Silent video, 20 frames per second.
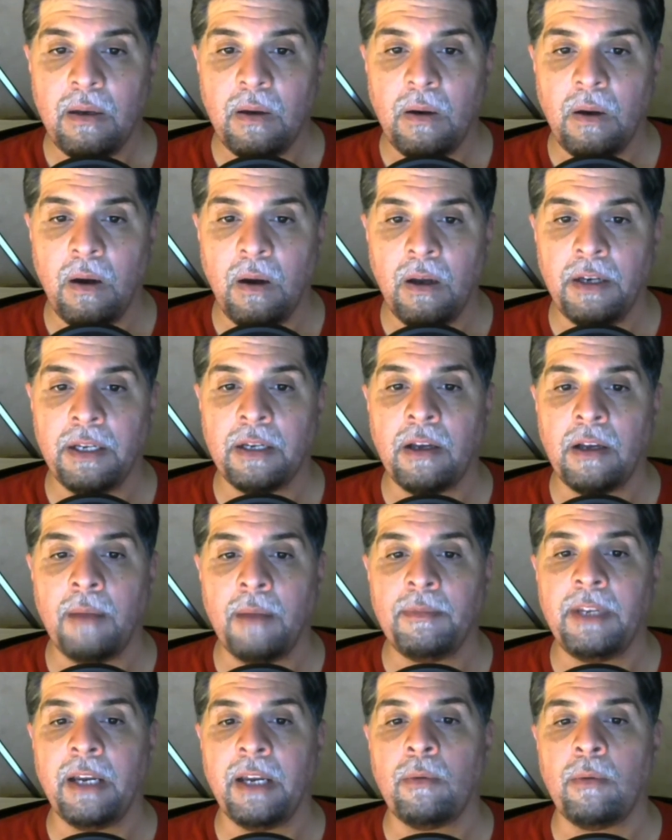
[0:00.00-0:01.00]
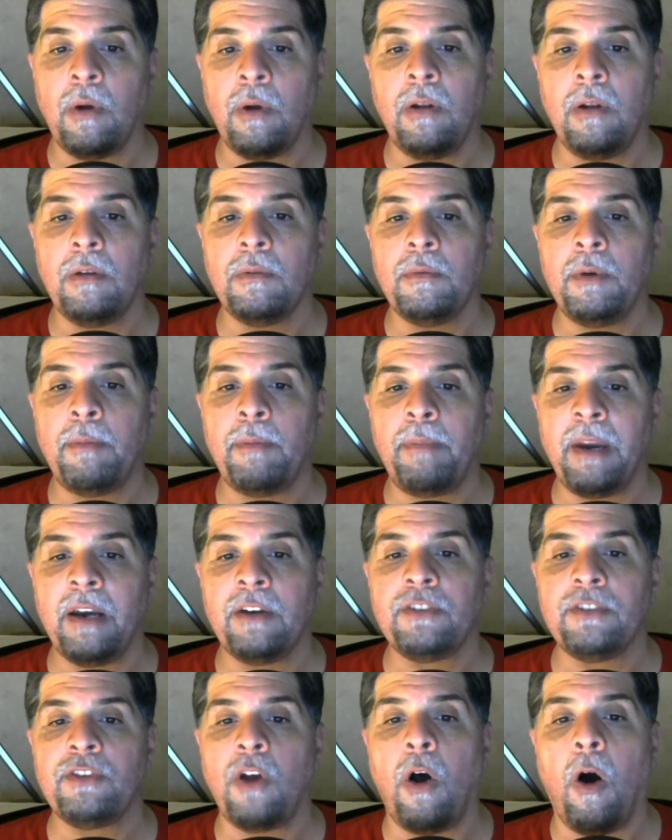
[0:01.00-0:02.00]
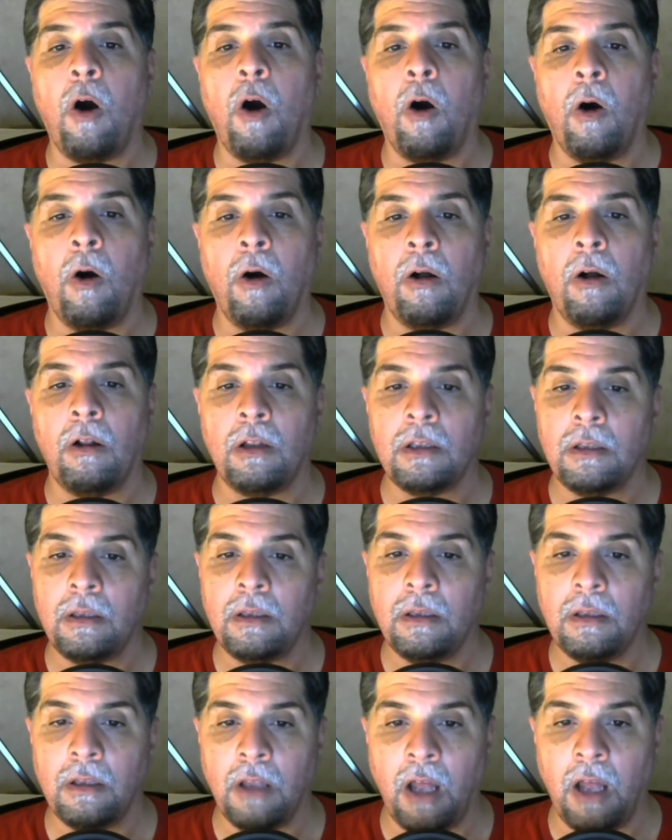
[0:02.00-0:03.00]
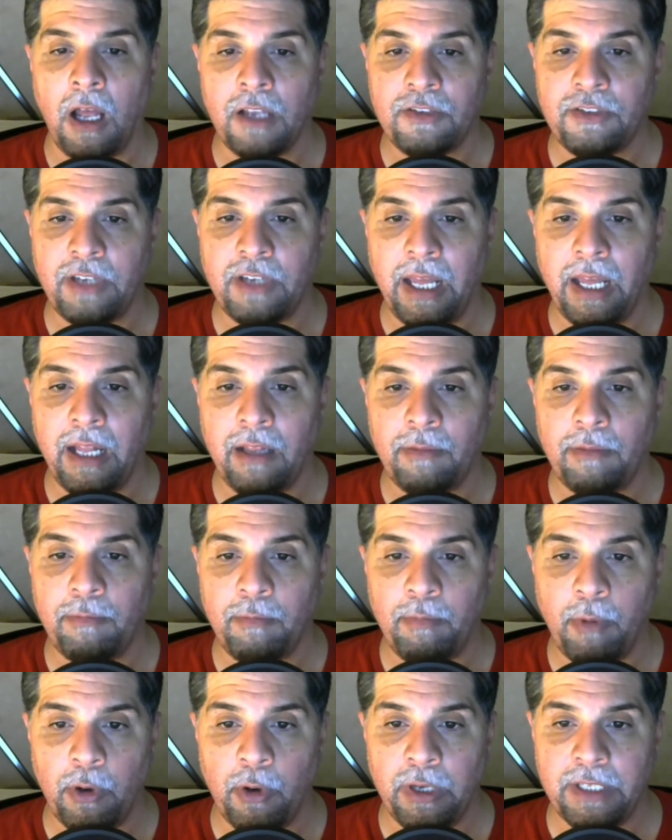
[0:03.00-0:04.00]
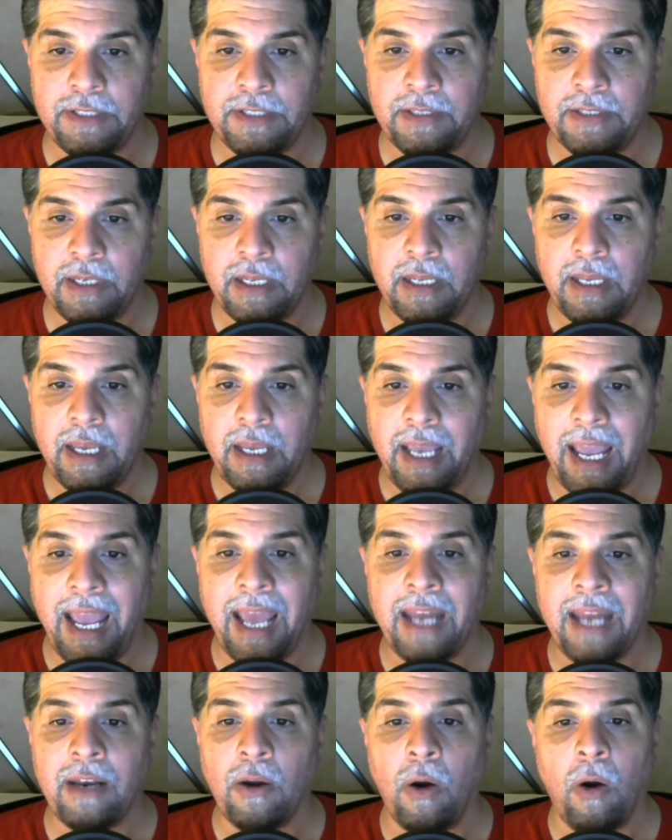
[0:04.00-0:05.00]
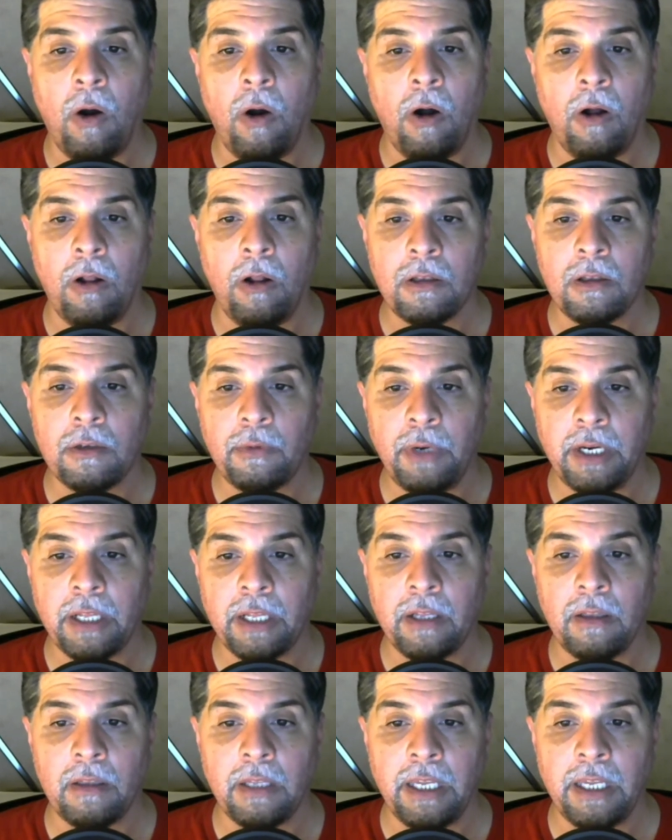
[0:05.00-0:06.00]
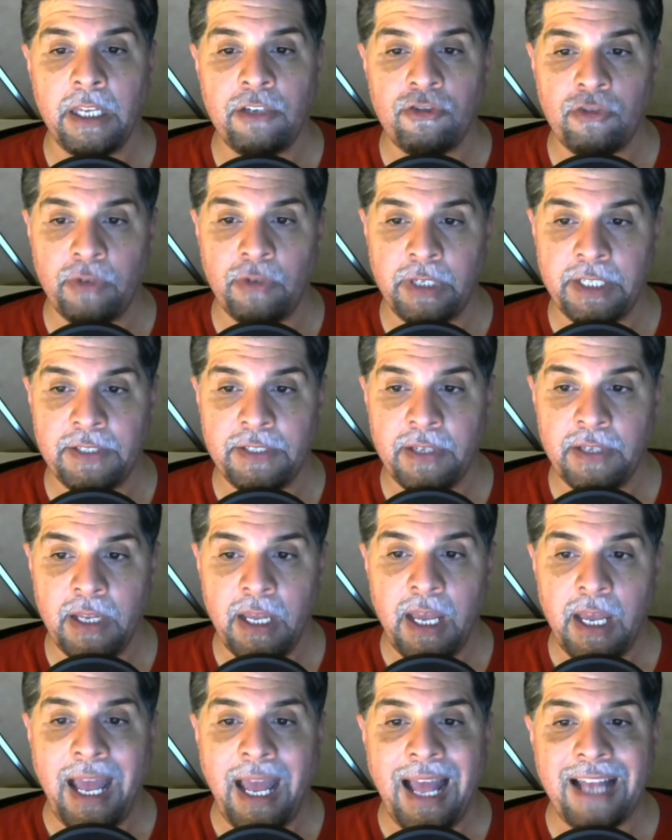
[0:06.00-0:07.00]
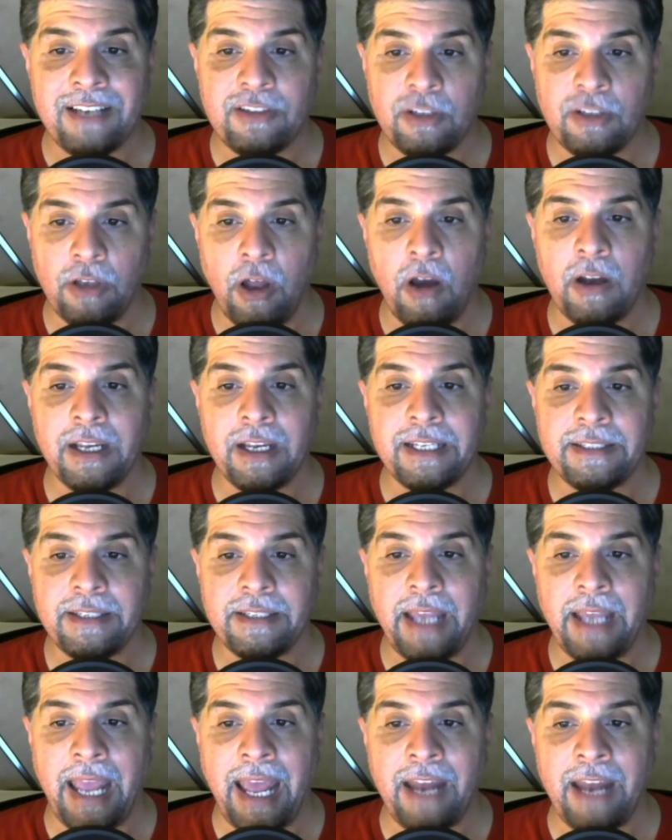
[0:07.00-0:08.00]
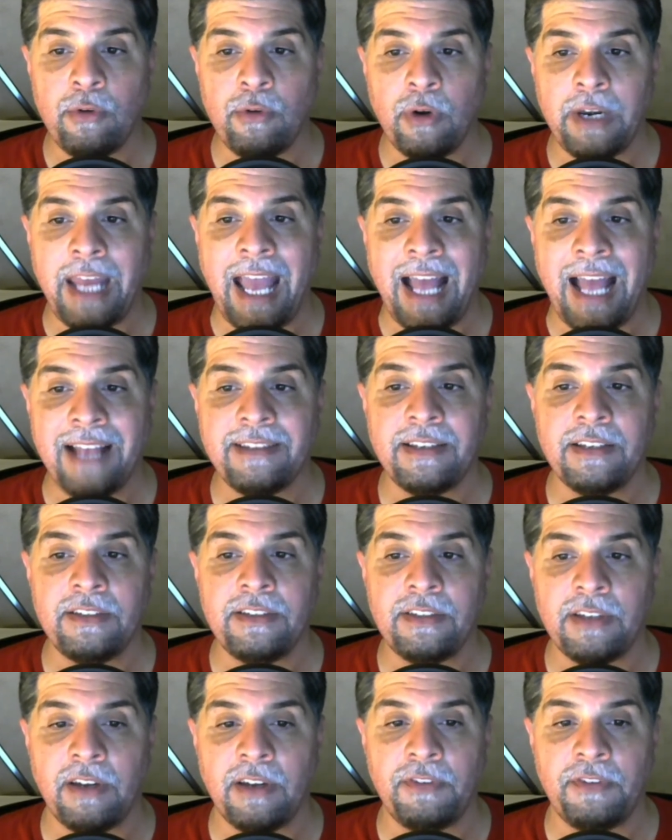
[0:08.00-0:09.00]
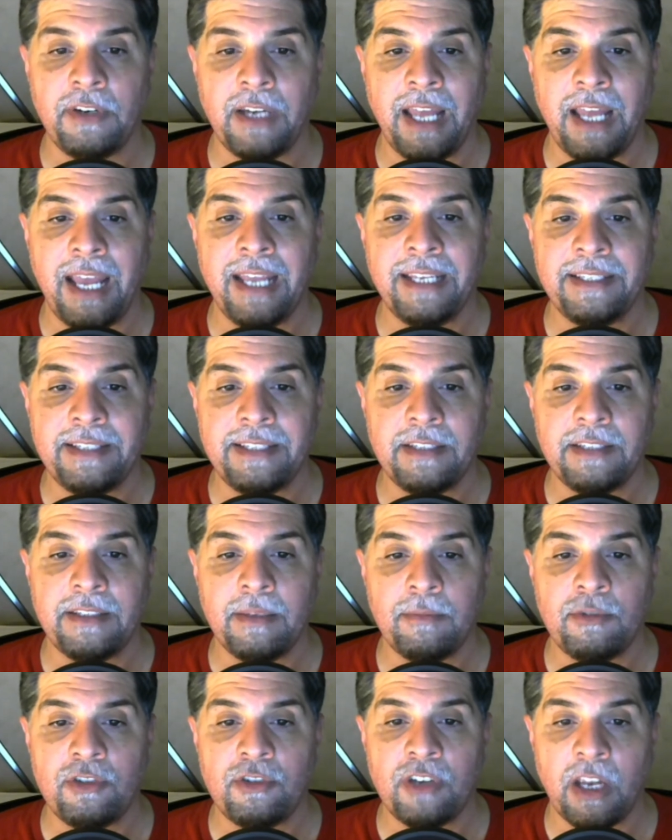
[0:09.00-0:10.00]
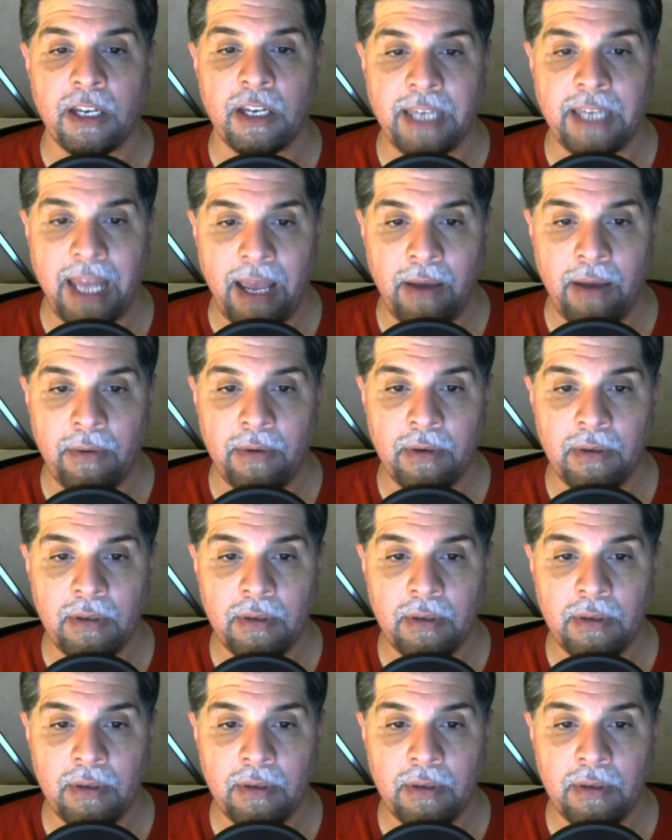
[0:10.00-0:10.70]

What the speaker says: on a Comtech roll repairs all lost health points and all critical injuries, as long as the android hasn't suffered a system shutdown.